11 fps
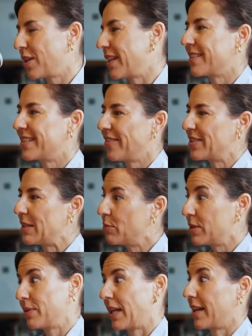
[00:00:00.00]
And the dev team
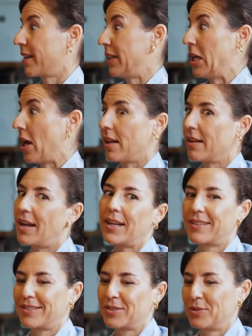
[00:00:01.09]
would be like, yeah, I
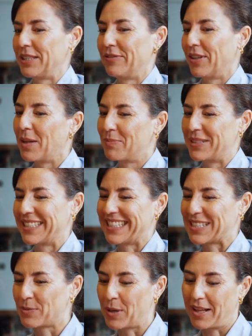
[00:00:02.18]
like to develop this
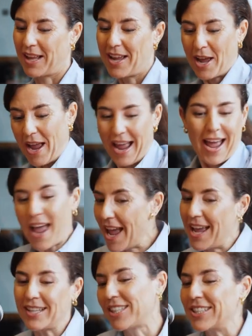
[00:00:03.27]
as well.
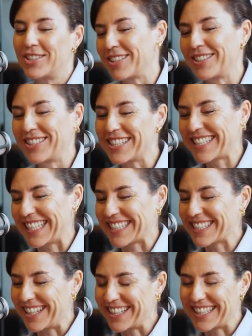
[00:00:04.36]
And then just get
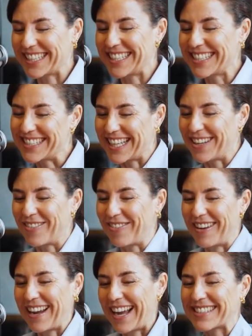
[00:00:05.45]
started instead of
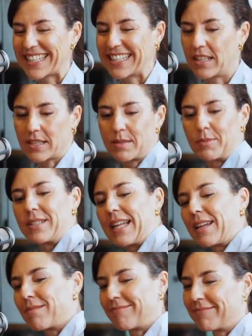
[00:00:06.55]
asking customers,
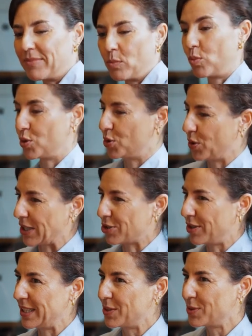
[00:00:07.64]
like, would you
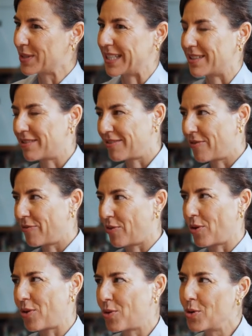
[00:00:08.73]
actually use it?
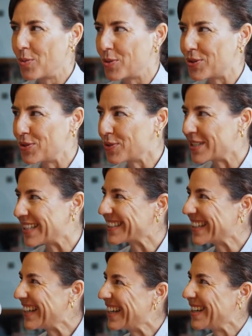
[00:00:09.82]
For who would use it?
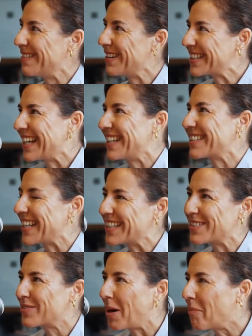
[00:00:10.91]
What kind of size
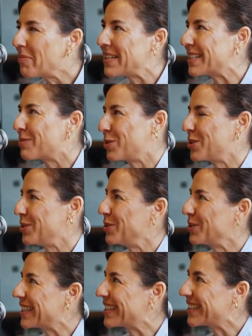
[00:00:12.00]
of companies would you
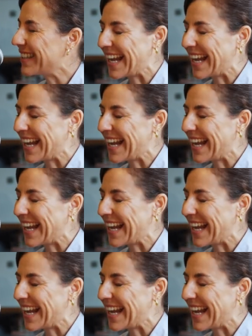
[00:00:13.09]
use it?